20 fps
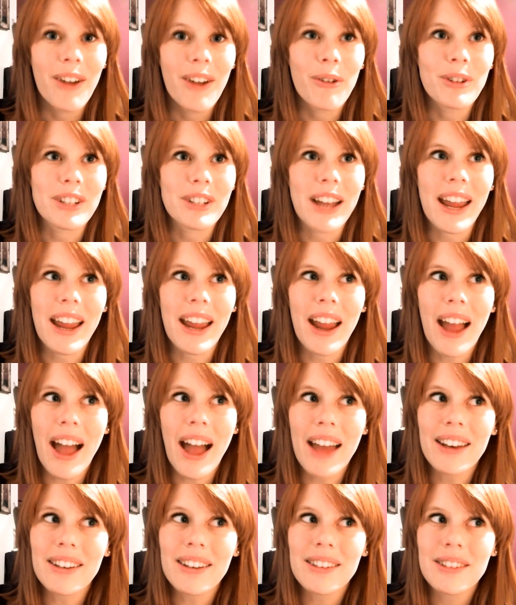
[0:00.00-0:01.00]
which I
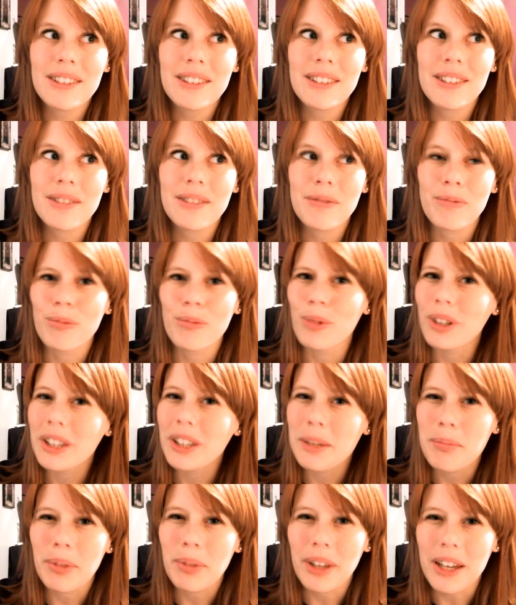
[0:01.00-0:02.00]
hadn't
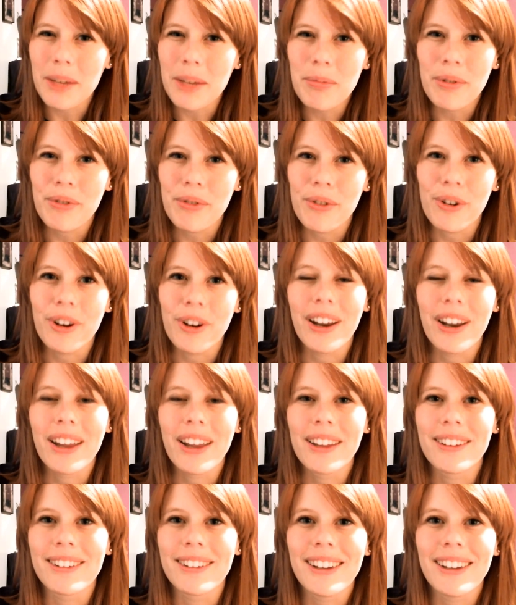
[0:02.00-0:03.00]
really played before,
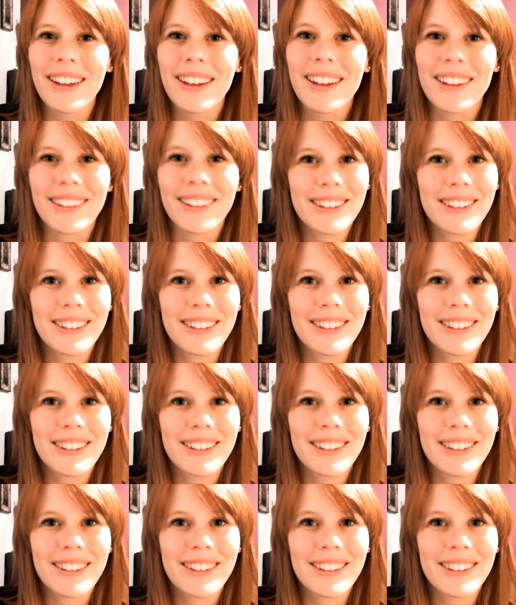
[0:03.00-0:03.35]
and yeah,